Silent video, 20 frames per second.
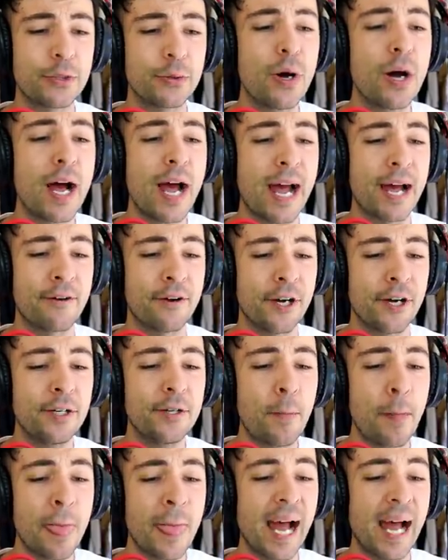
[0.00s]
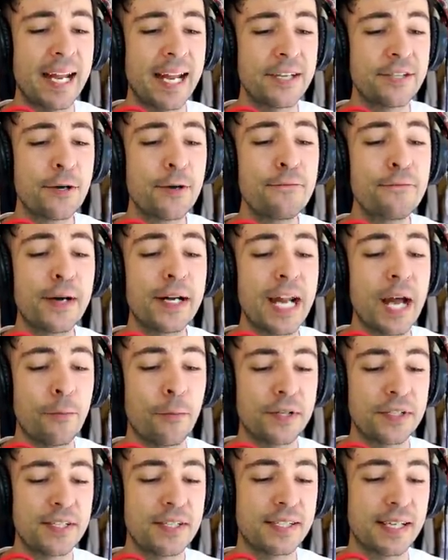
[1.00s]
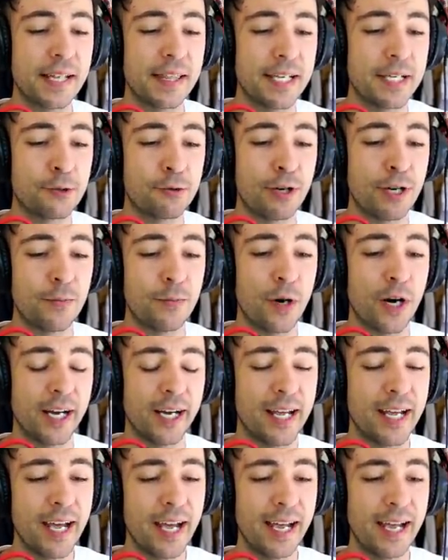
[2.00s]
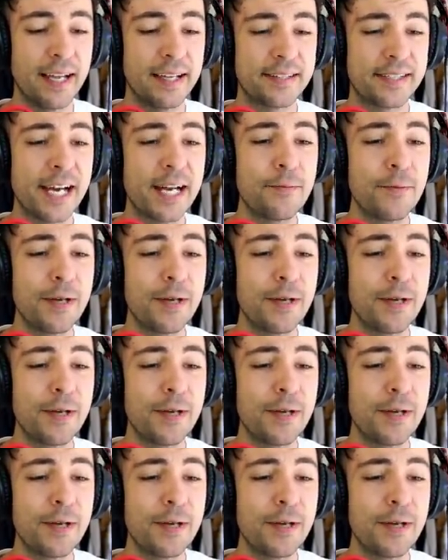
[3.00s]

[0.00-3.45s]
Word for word: our arrow. And let's go and find out what's inside this green one. Inside we